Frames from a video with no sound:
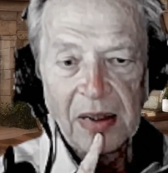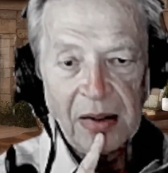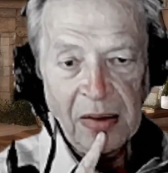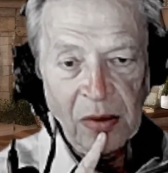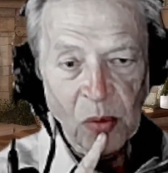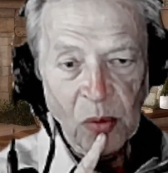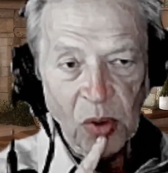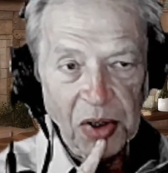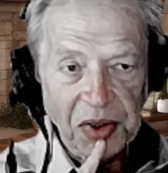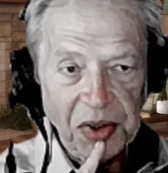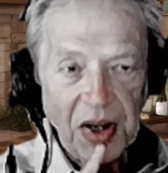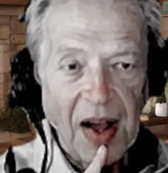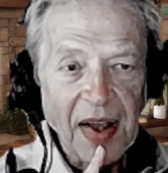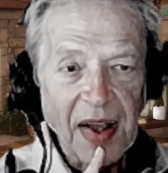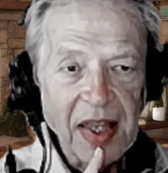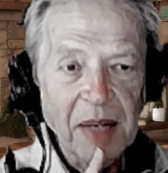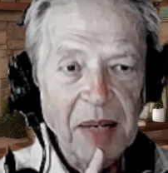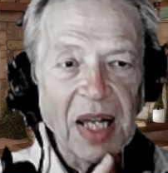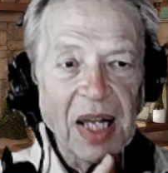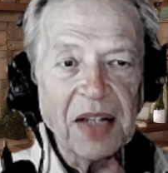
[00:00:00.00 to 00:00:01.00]
We're
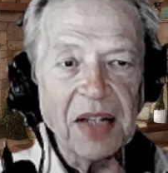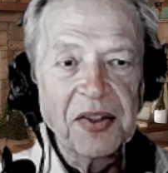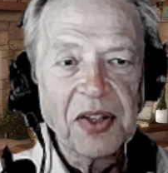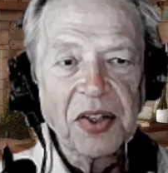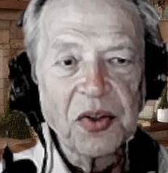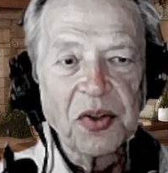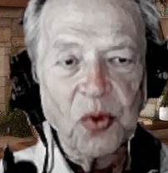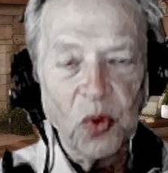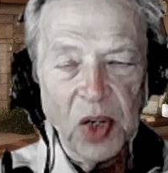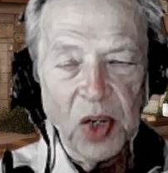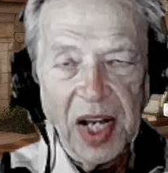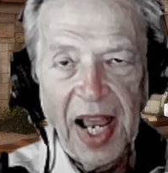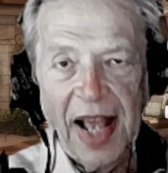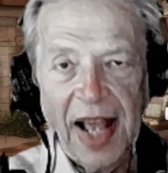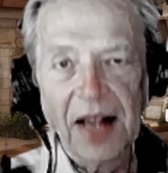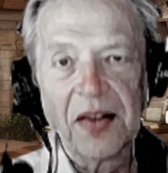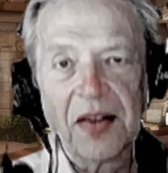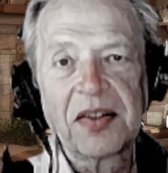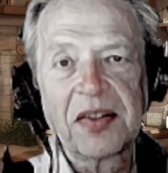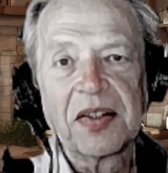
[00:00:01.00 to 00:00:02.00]
talking about just
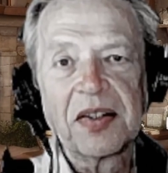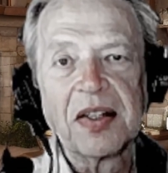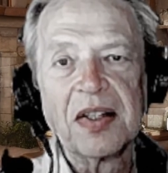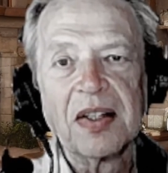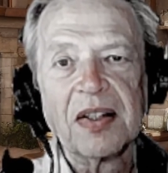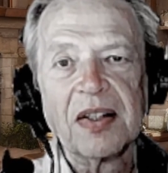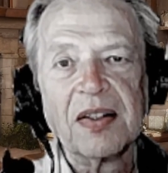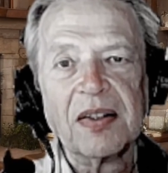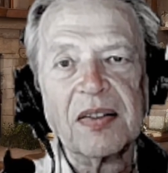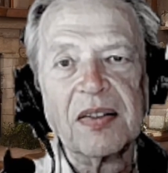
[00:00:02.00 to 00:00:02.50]
reality.